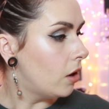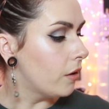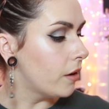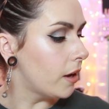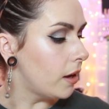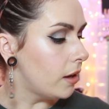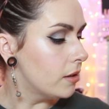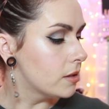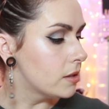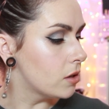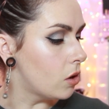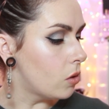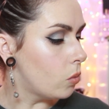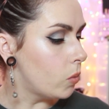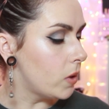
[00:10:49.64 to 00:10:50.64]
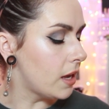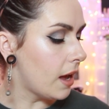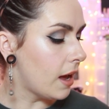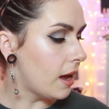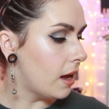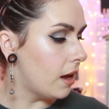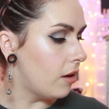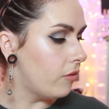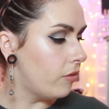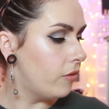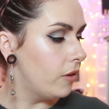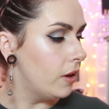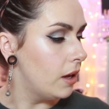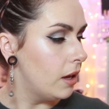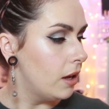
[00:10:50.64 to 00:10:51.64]
Okay, so we
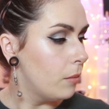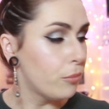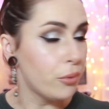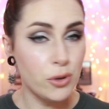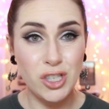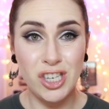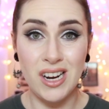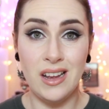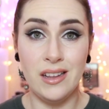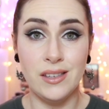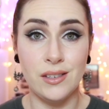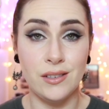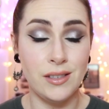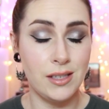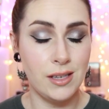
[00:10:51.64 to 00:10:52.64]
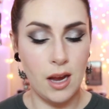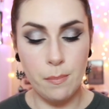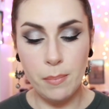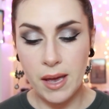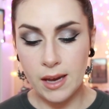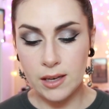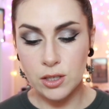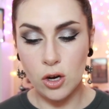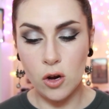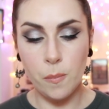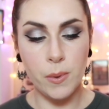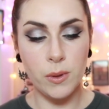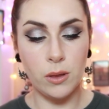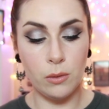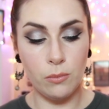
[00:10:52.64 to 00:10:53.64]
have brush cleansers. I picked
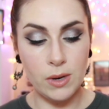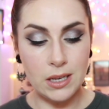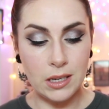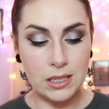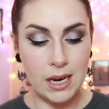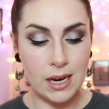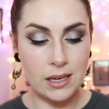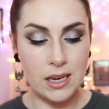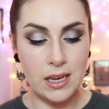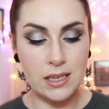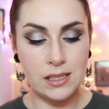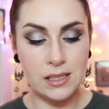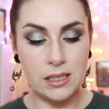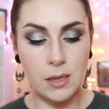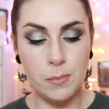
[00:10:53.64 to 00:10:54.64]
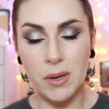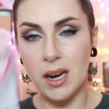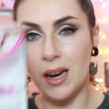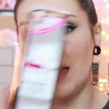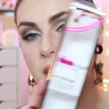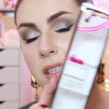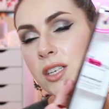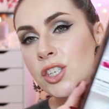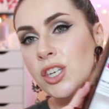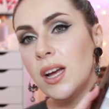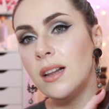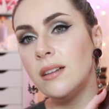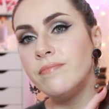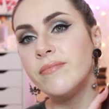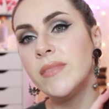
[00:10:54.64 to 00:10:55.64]
up the Real Techniques Deep Cleansing
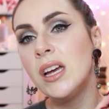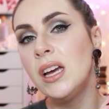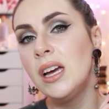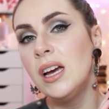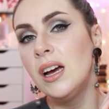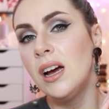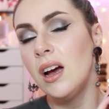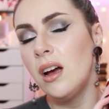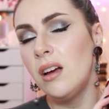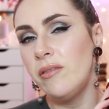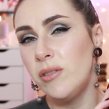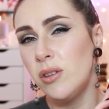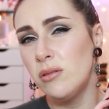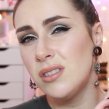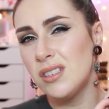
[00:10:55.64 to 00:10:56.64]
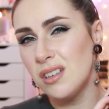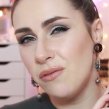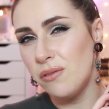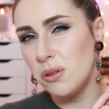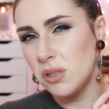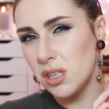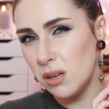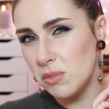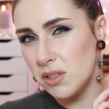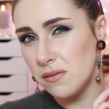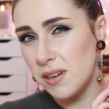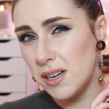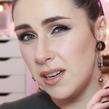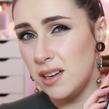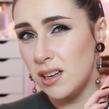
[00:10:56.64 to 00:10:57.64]
Gel. I've used it a few times
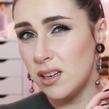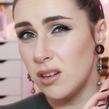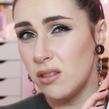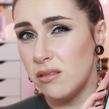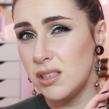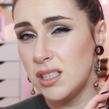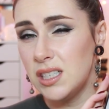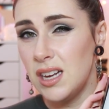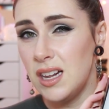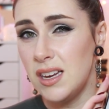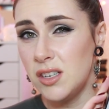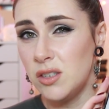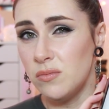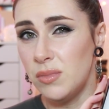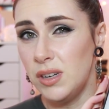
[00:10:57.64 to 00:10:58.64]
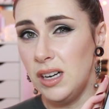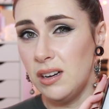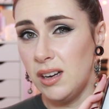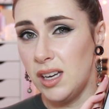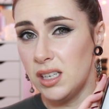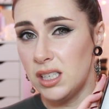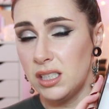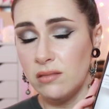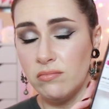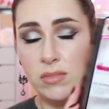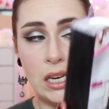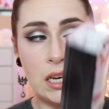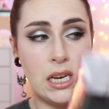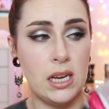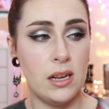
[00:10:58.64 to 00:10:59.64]
already, and I can already tell you I don't really like it.
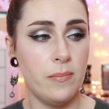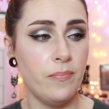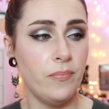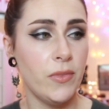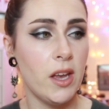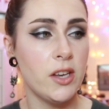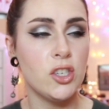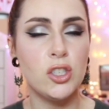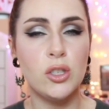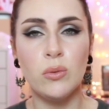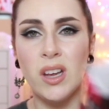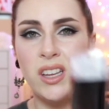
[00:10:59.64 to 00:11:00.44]
Um, I just don't